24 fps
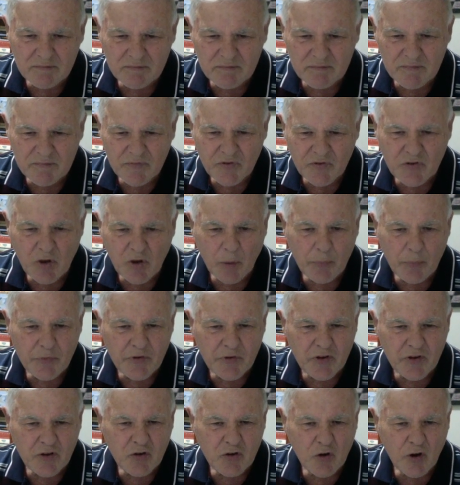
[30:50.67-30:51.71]
stops the
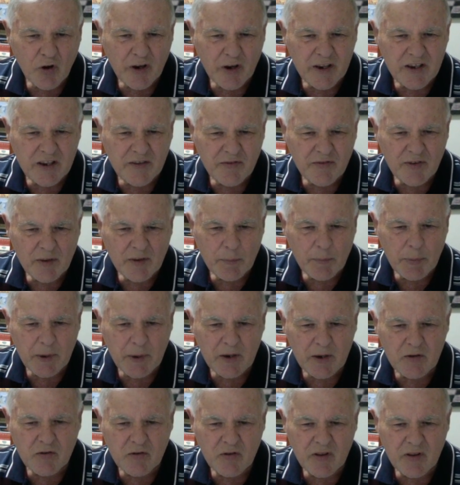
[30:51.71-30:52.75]
knight developing
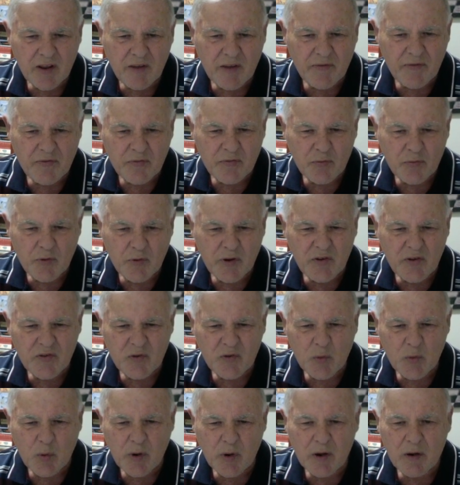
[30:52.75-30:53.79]
to the F3
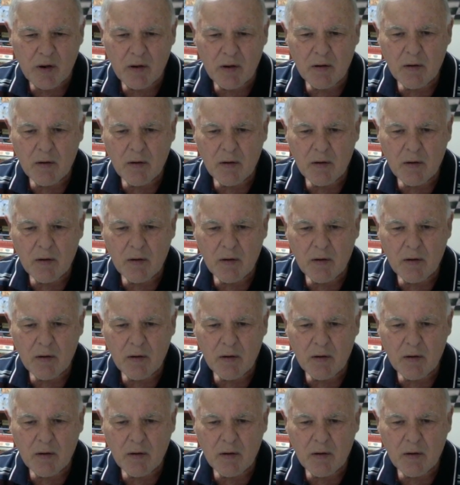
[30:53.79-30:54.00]
square